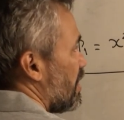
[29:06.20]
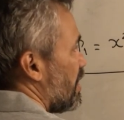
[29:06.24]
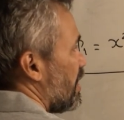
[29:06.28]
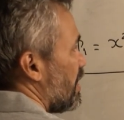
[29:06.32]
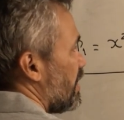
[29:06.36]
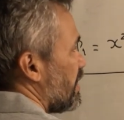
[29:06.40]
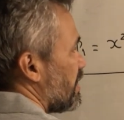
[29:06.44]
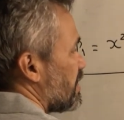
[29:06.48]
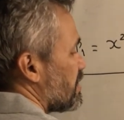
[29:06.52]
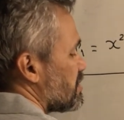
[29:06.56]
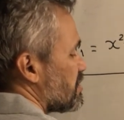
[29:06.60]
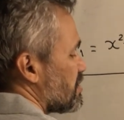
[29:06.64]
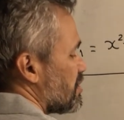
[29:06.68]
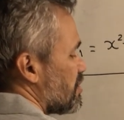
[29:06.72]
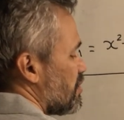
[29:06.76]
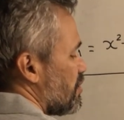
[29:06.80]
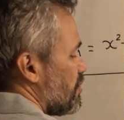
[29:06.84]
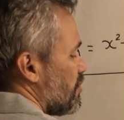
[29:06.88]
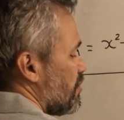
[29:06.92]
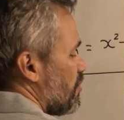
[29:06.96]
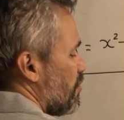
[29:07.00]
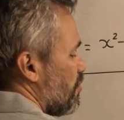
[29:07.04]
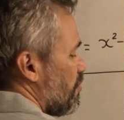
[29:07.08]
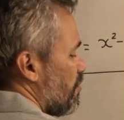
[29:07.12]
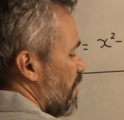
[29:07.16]
x
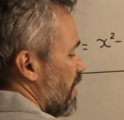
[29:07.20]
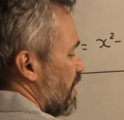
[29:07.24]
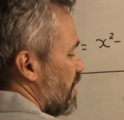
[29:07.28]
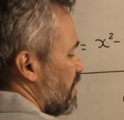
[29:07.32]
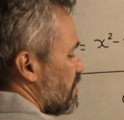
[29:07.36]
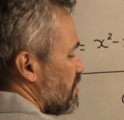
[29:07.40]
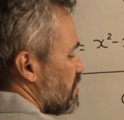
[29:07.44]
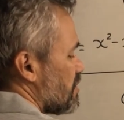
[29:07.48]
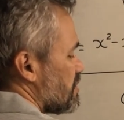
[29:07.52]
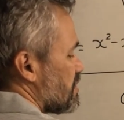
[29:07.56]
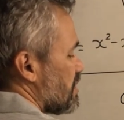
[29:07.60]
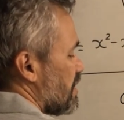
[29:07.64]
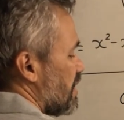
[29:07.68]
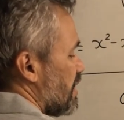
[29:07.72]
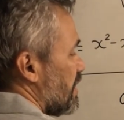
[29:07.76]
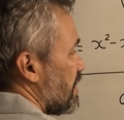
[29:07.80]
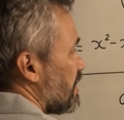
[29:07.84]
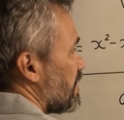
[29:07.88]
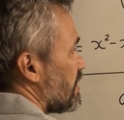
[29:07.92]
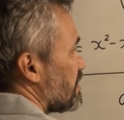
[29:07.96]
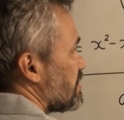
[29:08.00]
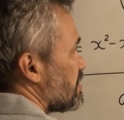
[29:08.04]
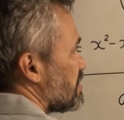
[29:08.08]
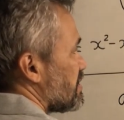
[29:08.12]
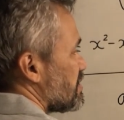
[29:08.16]
cubed minus
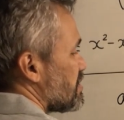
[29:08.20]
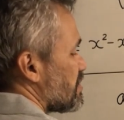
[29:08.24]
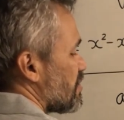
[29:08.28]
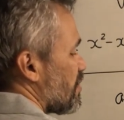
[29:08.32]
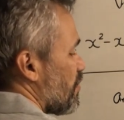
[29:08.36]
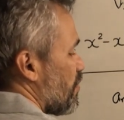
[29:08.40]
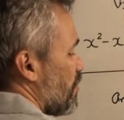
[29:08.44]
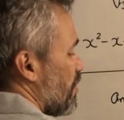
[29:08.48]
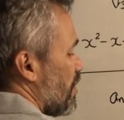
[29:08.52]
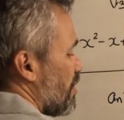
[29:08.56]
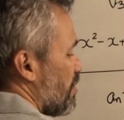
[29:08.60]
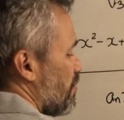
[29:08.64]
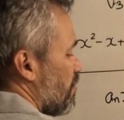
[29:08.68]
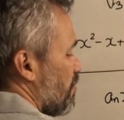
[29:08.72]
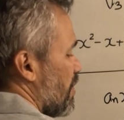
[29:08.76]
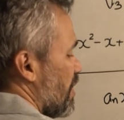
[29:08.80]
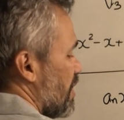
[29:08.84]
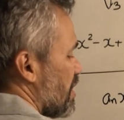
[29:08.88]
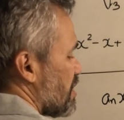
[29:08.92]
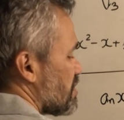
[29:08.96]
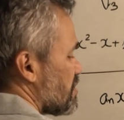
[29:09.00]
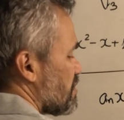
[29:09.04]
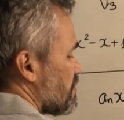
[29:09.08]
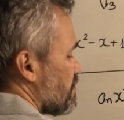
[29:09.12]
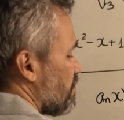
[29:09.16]
x squared
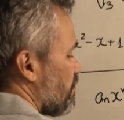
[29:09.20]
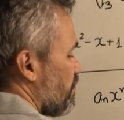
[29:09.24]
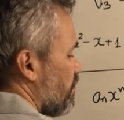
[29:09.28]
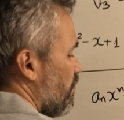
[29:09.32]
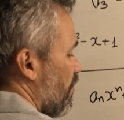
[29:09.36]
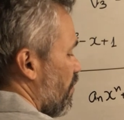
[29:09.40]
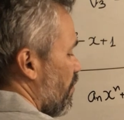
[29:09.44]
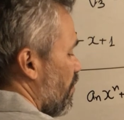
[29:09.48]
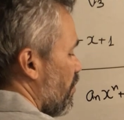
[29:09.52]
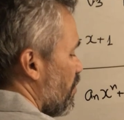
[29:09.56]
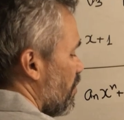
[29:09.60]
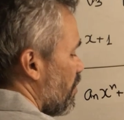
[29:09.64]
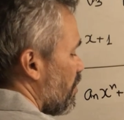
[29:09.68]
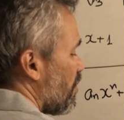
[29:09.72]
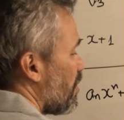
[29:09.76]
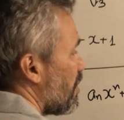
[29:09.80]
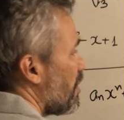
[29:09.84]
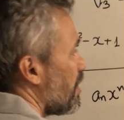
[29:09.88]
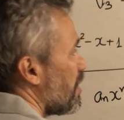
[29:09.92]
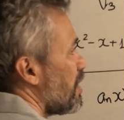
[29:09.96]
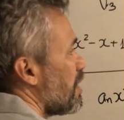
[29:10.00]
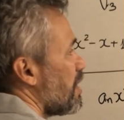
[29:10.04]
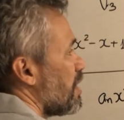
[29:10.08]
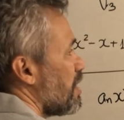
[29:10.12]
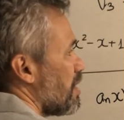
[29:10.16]
plus 4
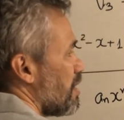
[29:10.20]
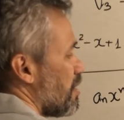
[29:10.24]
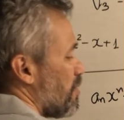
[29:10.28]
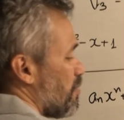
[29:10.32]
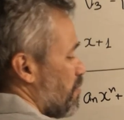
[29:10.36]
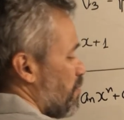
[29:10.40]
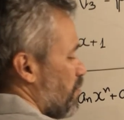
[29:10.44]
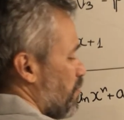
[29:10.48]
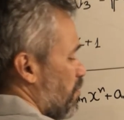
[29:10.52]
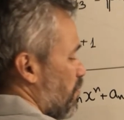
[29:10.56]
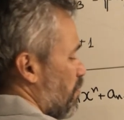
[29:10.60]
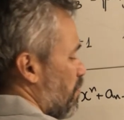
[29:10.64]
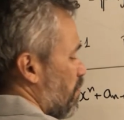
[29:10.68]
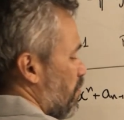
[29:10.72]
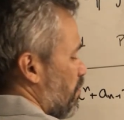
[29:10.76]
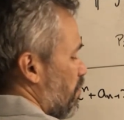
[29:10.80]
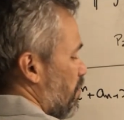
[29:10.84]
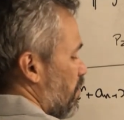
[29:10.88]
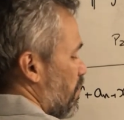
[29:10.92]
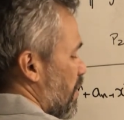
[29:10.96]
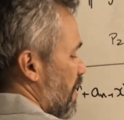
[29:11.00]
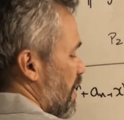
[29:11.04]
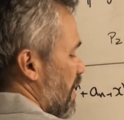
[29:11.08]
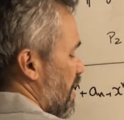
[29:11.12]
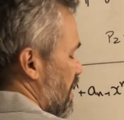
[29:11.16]

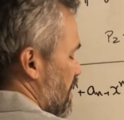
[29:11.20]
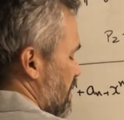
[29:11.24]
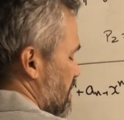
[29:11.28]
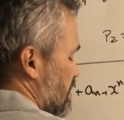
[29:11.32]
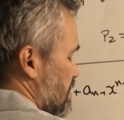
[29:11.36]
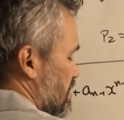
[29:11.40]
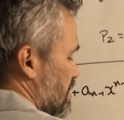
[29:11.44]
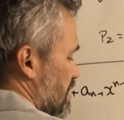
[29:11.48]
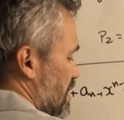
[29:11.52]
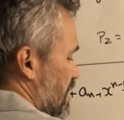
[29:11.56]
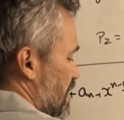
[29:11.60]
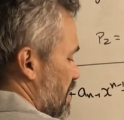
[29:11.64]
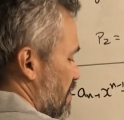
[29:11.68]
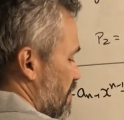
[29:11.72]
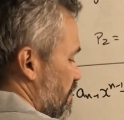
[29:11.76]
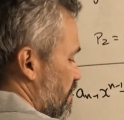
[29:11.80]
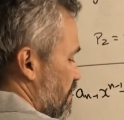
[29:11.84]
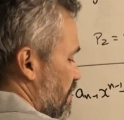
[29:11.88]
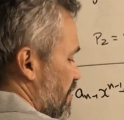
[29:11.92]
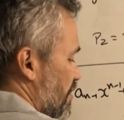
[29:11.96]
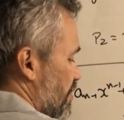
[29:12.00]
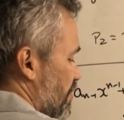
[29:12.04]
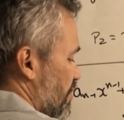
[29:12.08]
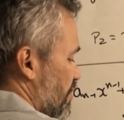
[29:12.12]
plus alpha